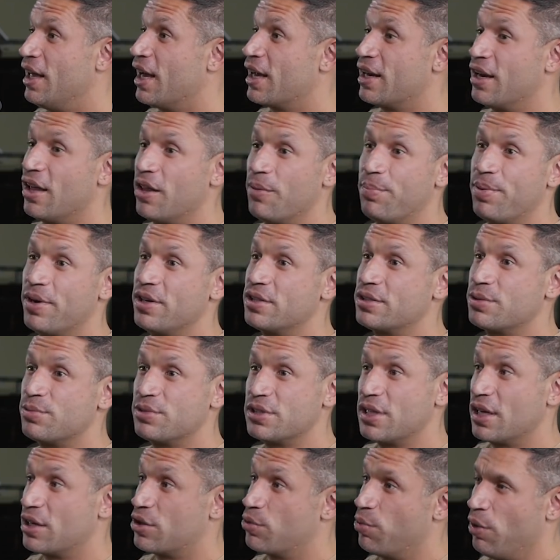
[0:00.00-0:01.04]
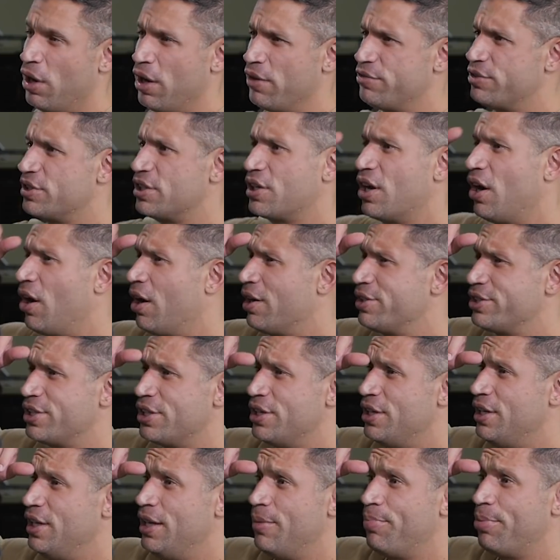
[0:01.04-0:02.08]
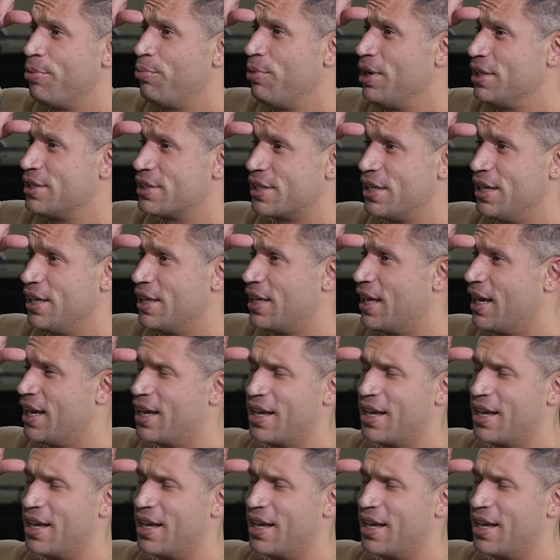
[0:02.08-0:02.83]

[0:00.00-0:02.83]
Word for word: Like another person was like 12 cigars and a nip of whiskey.